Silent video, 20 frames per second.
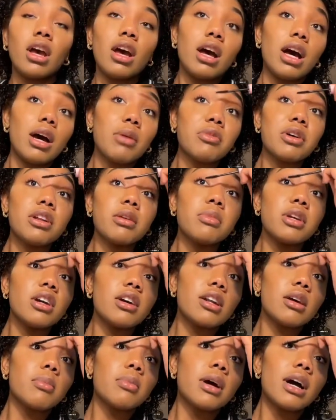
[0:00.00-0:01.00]
I'm gonna be
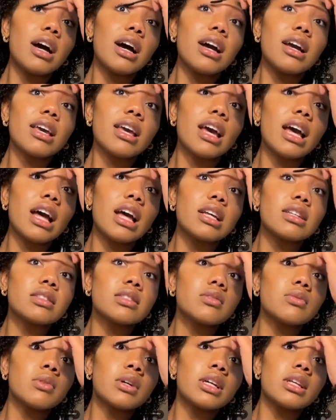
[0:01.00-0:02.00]
on a
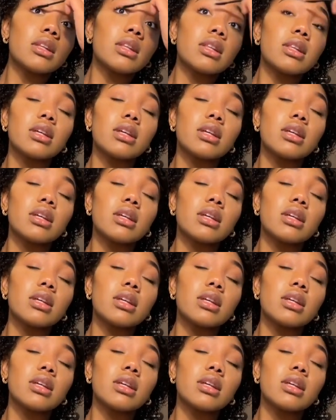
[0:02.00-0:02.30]
podcast with